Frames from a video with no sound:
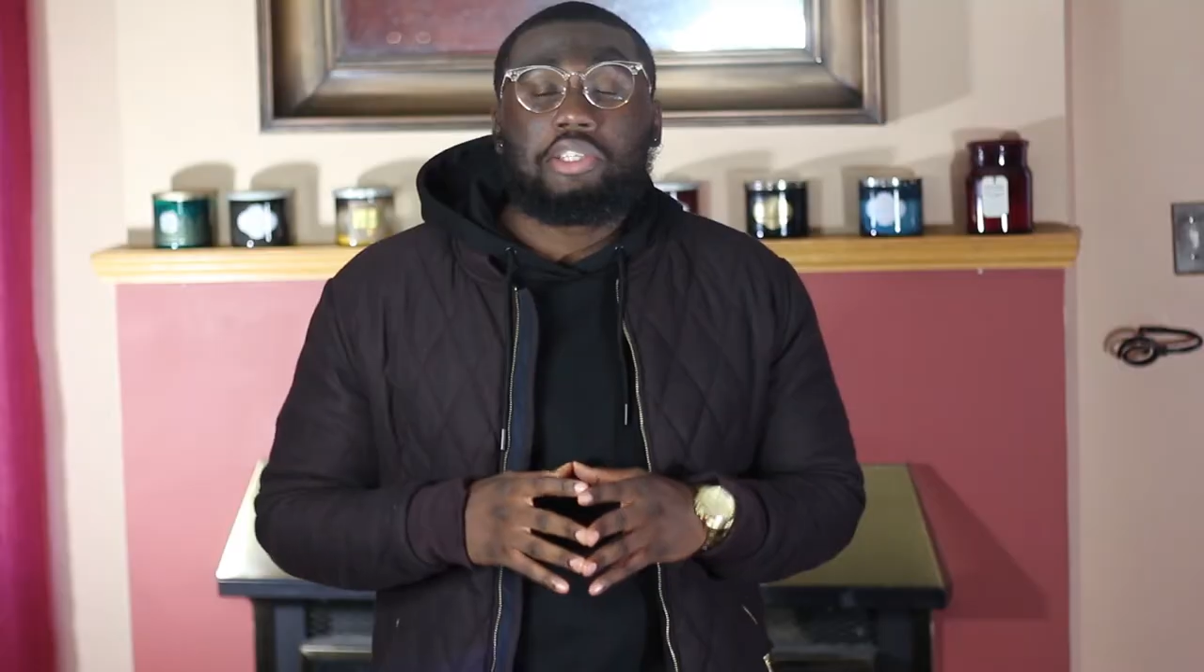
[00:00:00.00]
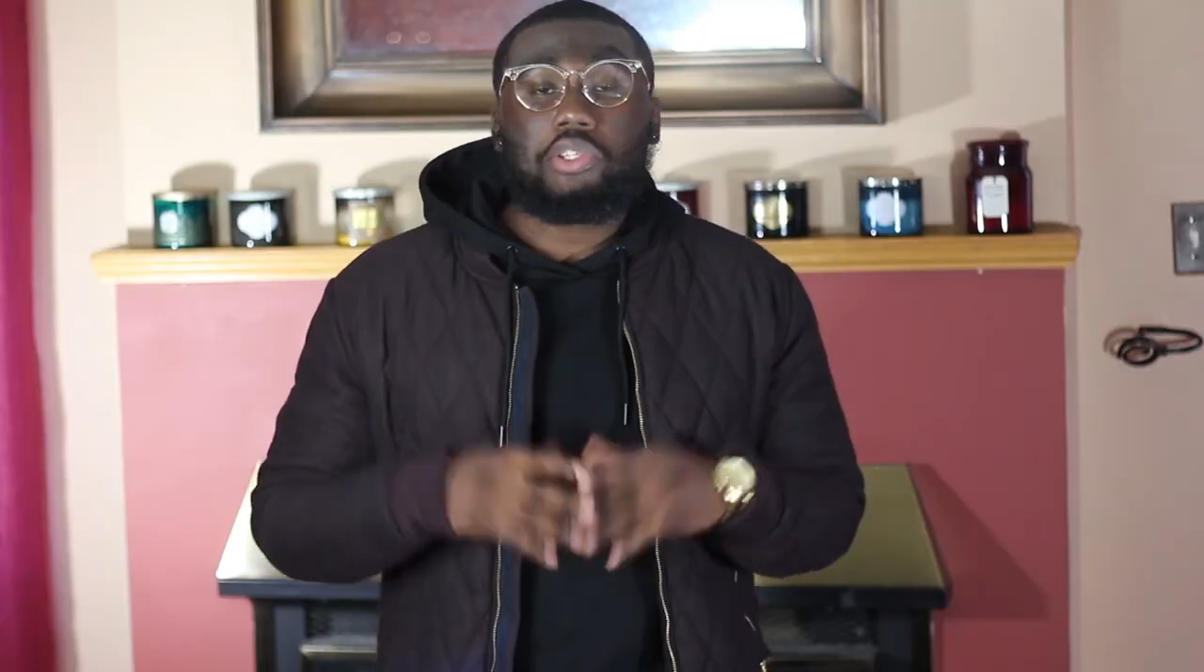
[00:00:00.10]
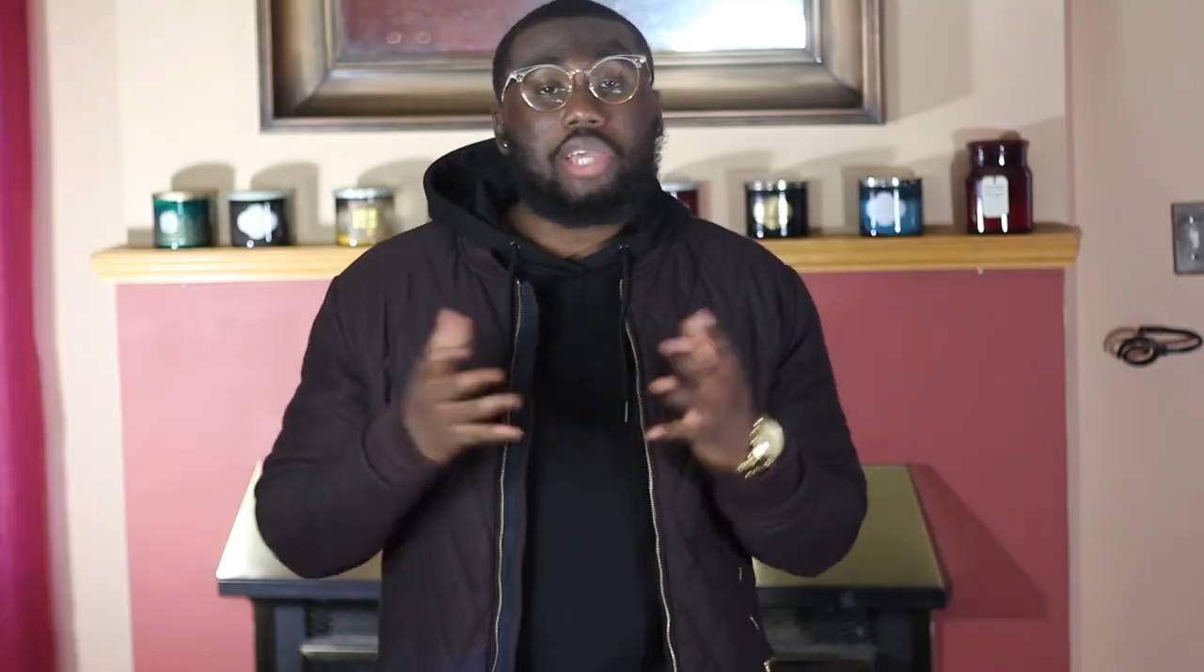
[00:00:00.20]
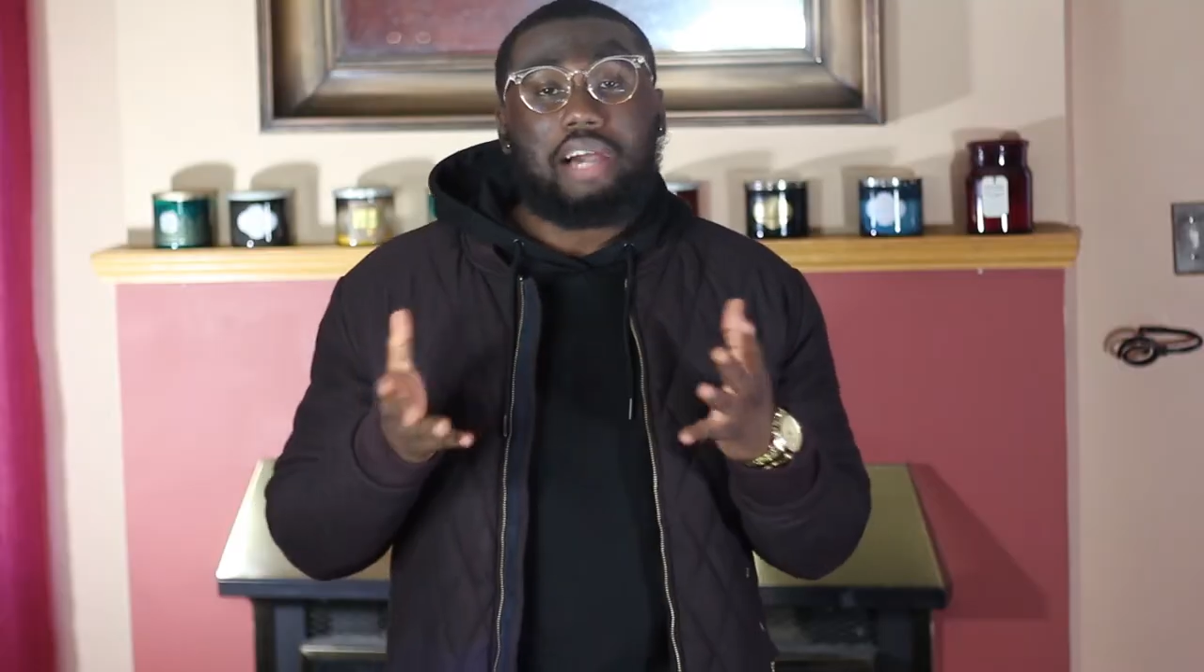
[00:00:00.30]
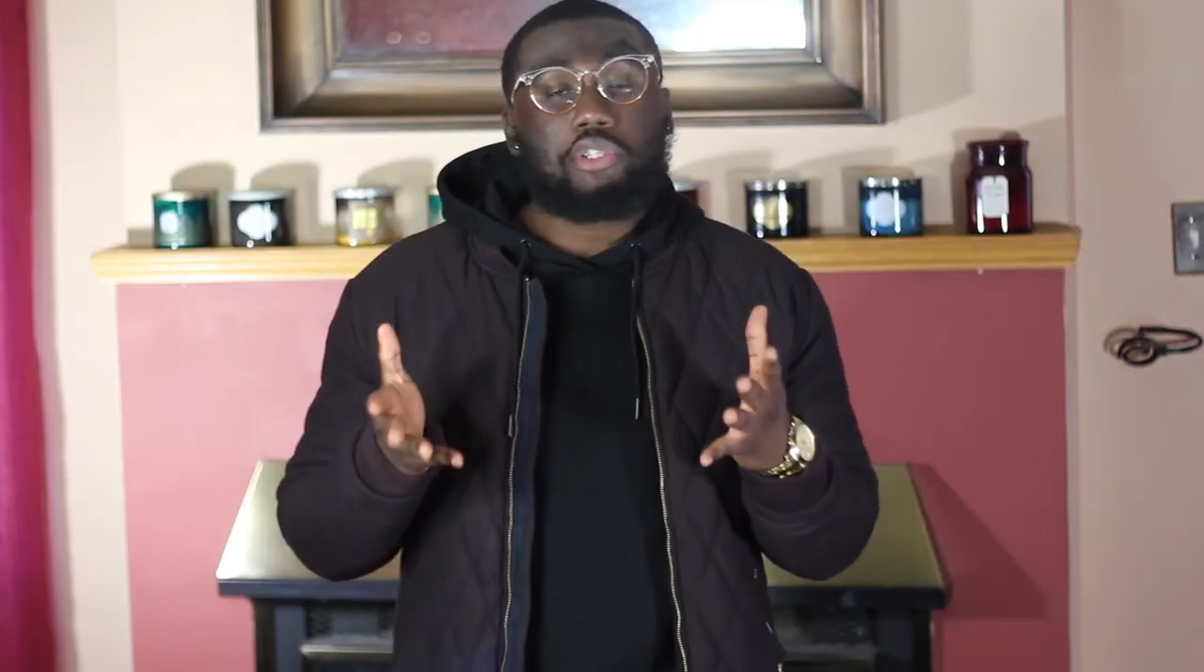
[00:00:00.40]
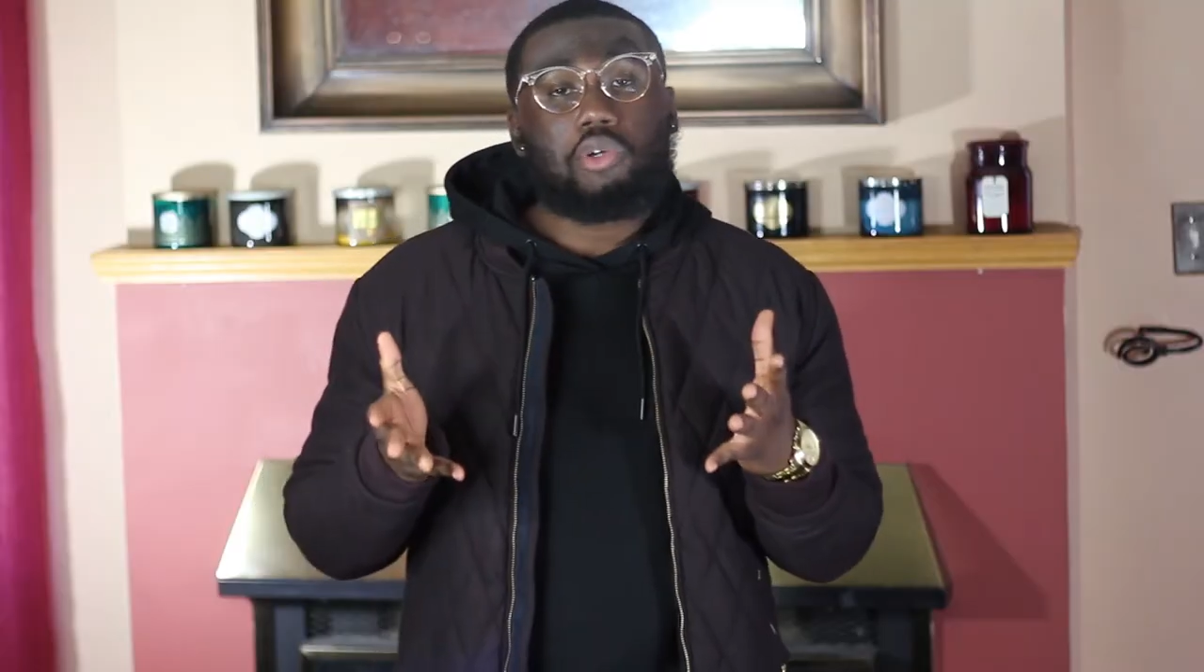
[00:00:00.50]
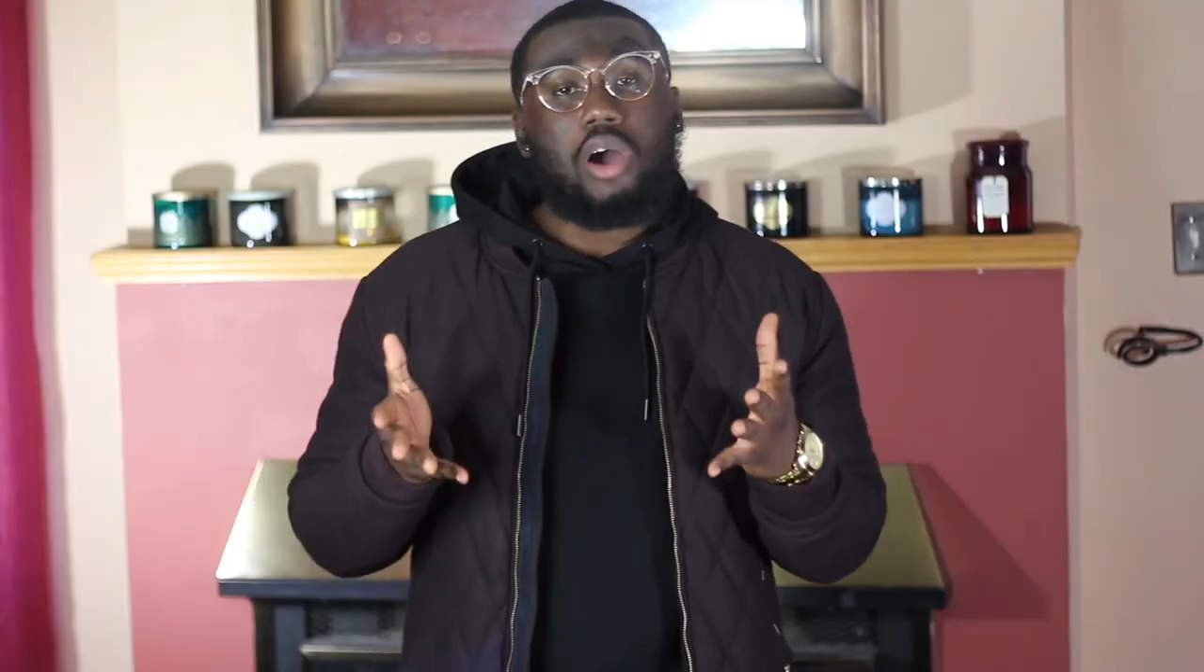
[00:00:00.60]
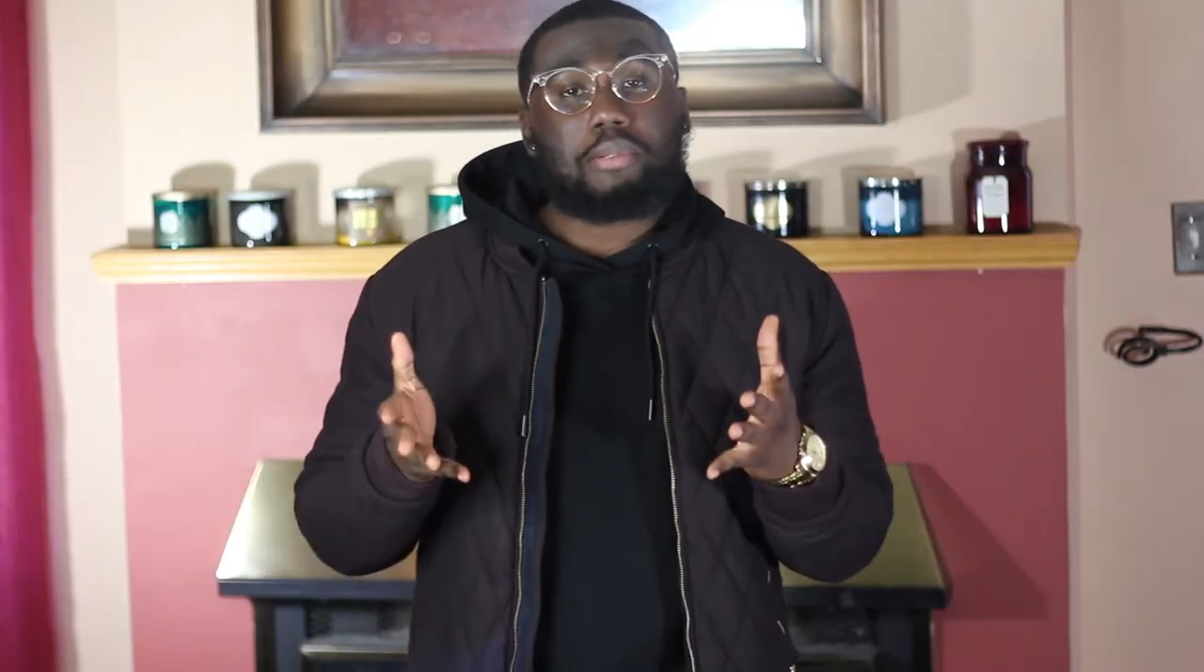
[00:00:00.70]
So you have two